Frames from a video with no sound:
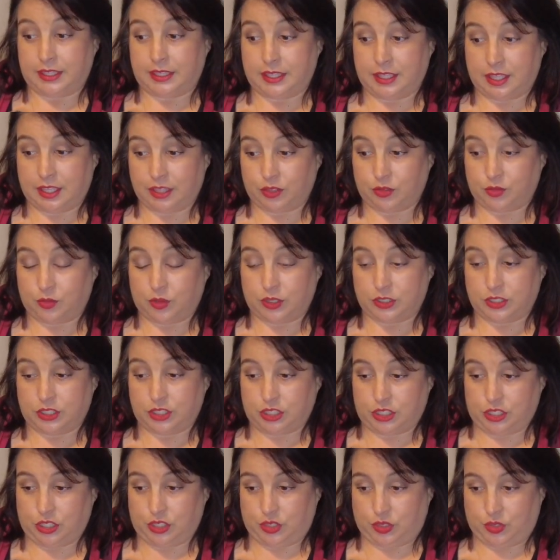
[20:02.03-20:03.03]
the other one
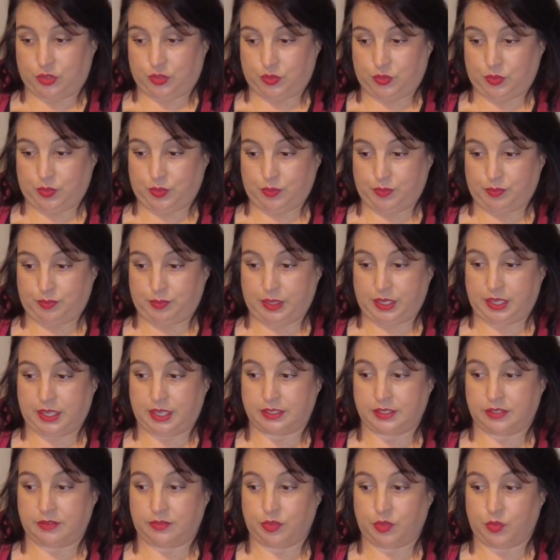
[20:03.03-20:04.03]
too
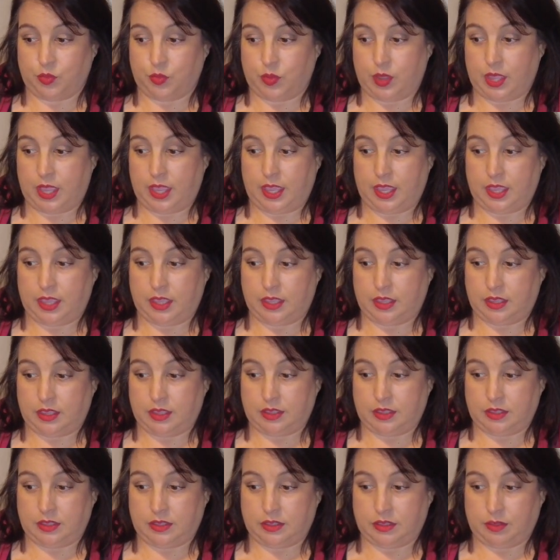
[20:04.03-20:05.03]
because of the way
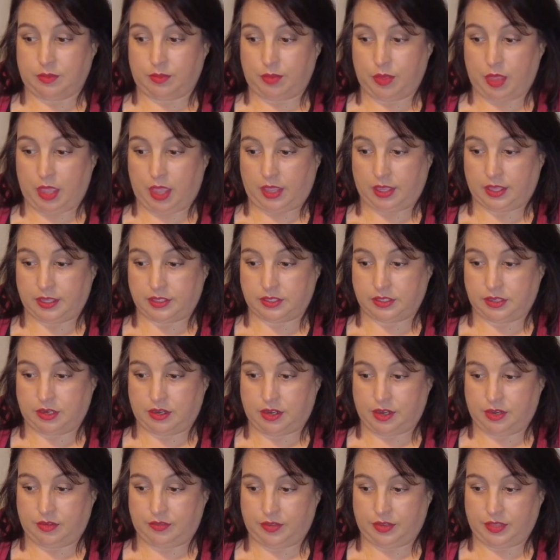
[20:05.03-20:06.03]
the pockets are
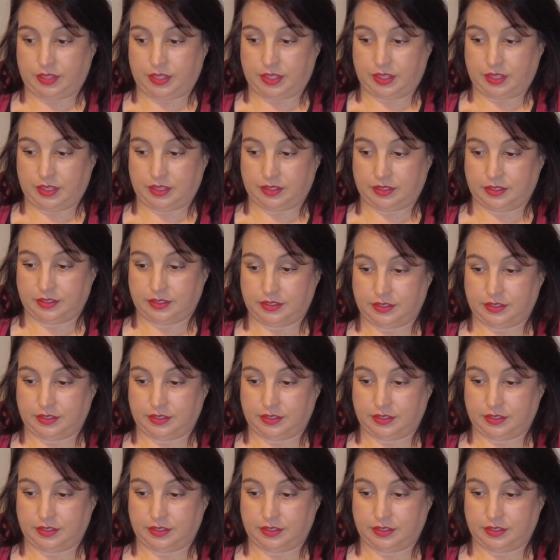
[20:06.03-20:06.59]
and everything.